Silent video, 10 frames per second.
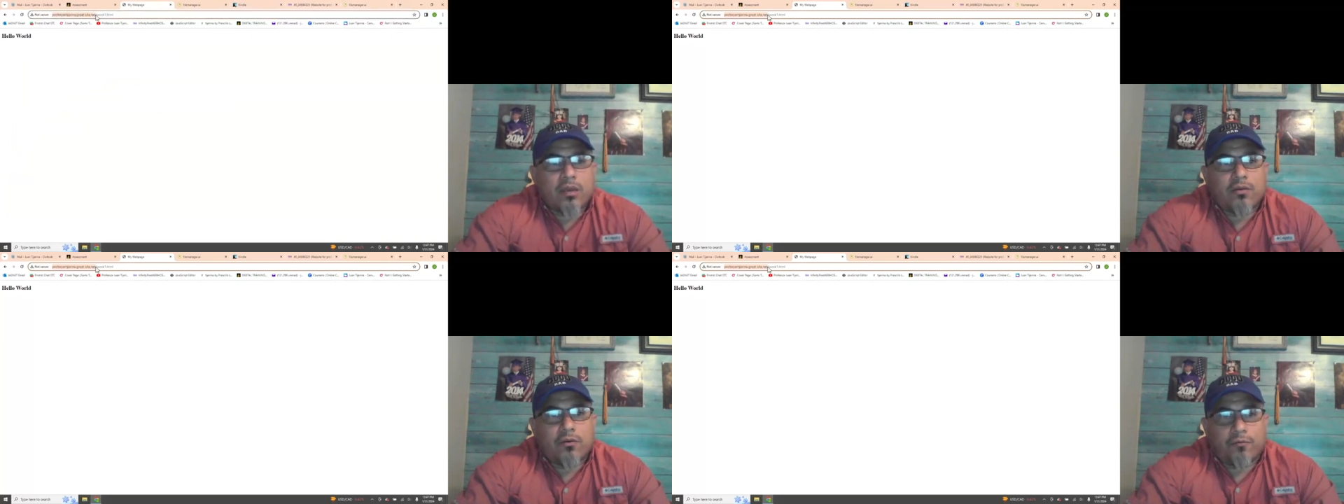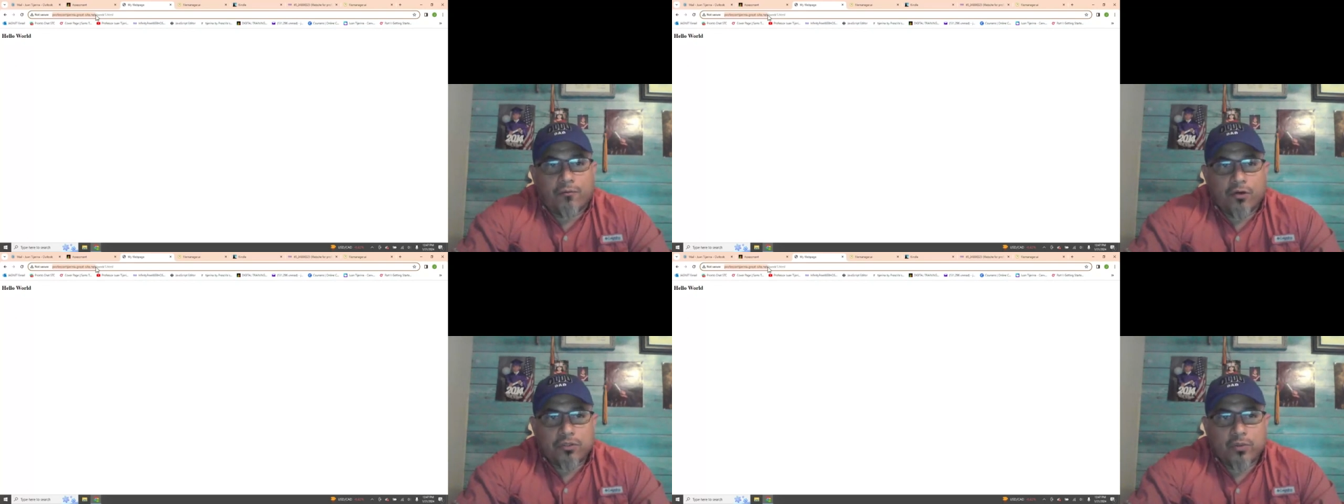and
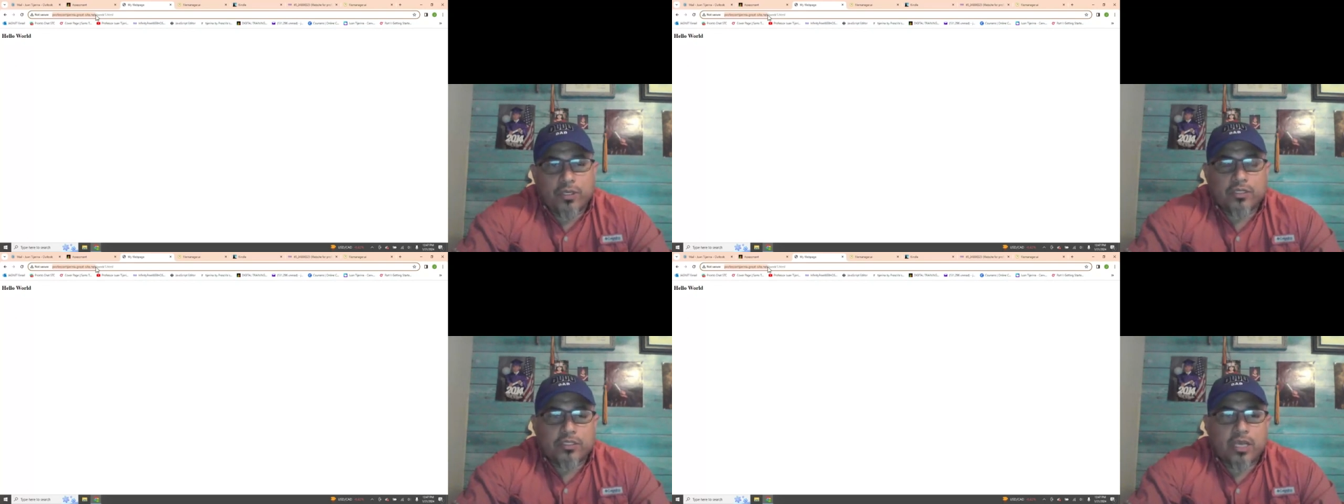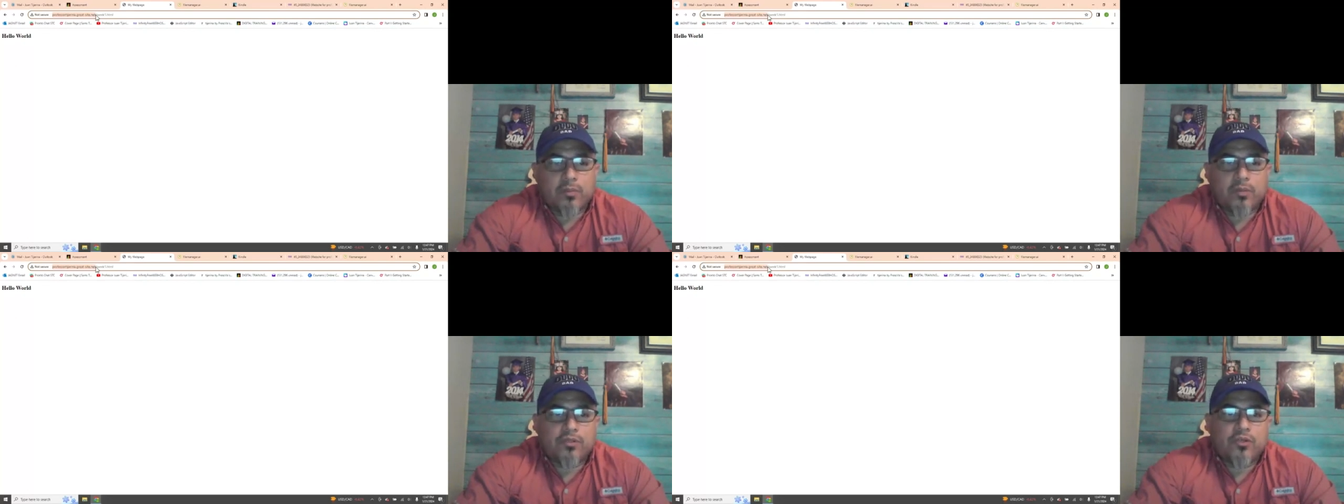then your first
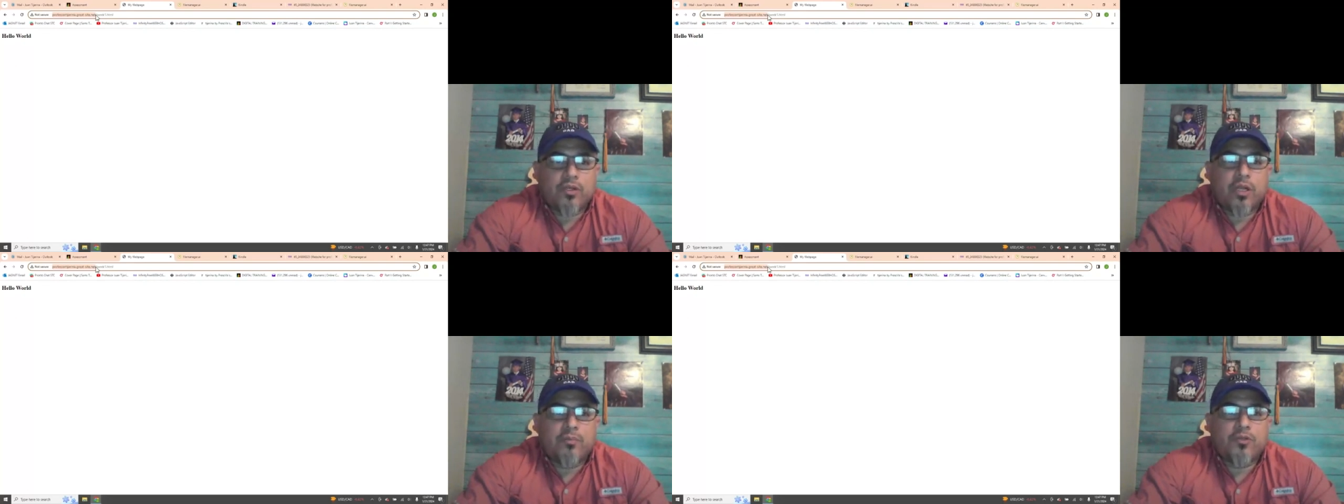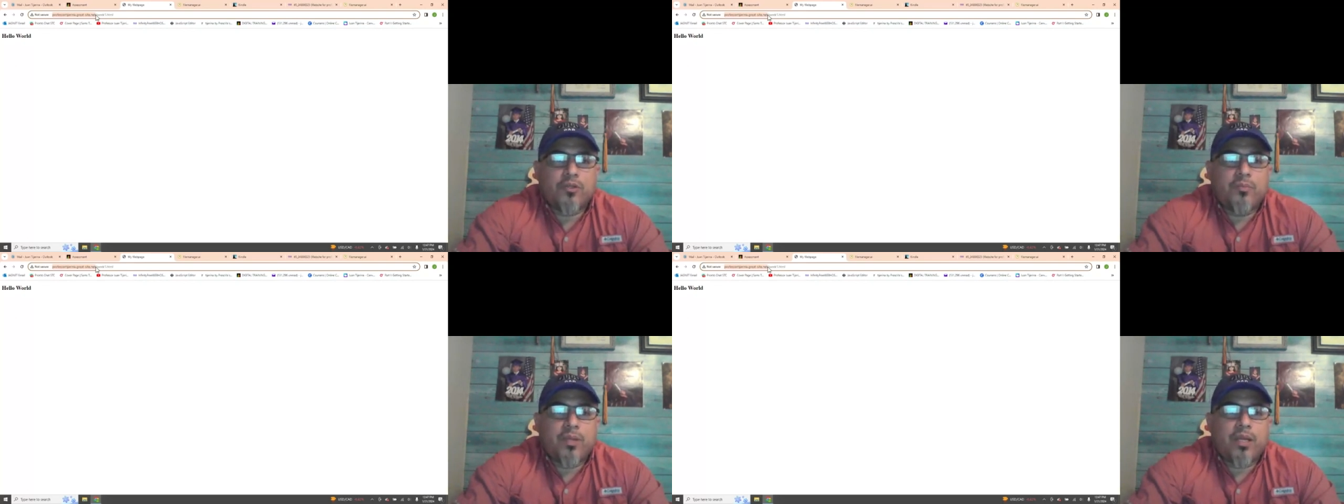week's assignment
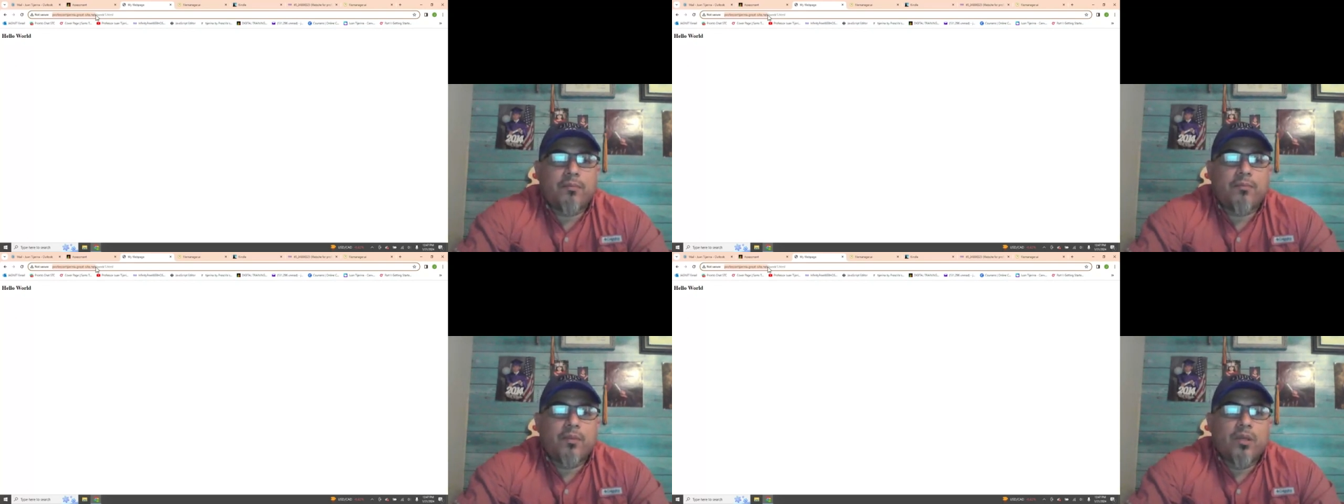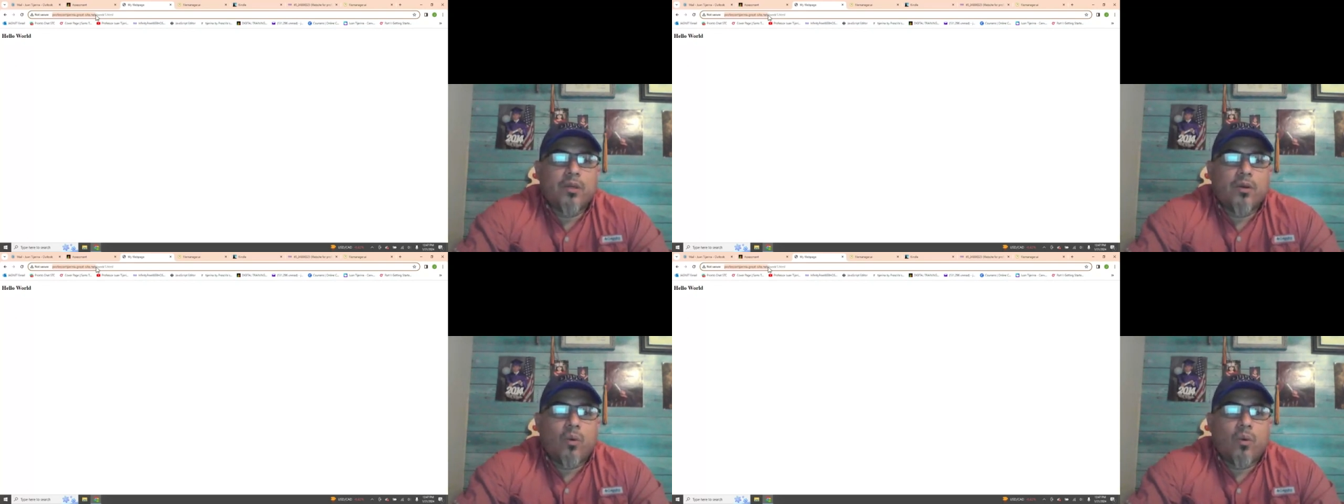should be